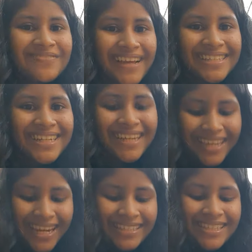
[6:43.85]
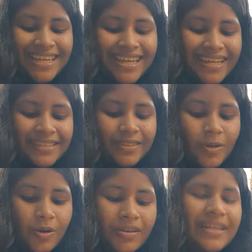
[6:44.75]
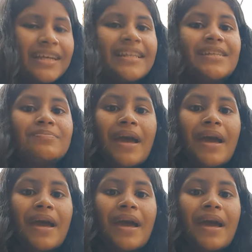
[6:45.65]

measure it. So these